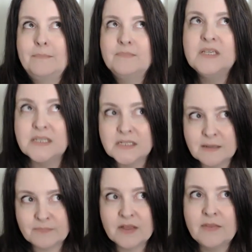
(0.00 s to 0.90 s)
this is
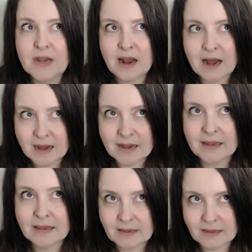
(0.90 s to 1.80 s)
something that
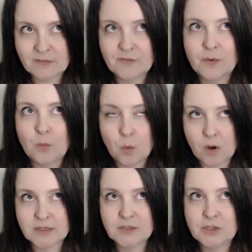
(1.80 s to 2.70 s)
I even
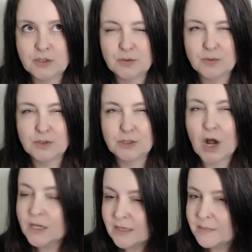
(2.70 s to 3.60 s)
want to
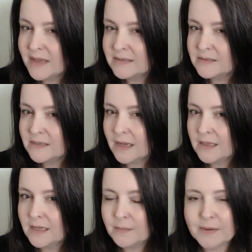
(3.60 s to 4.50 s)
document a
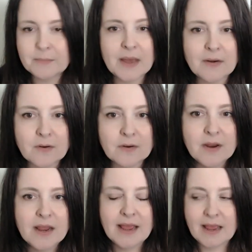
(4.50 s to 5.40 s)
little bit better
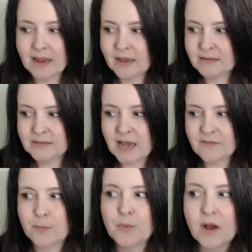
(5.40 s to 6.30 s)
and have
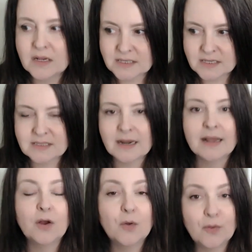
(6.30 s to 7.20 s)
a process that I
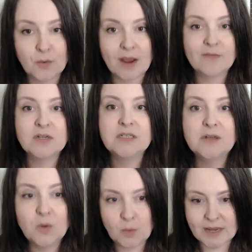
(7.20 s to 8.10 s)
go through every
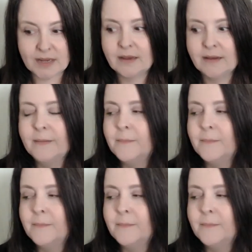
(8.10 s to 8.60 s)
single week.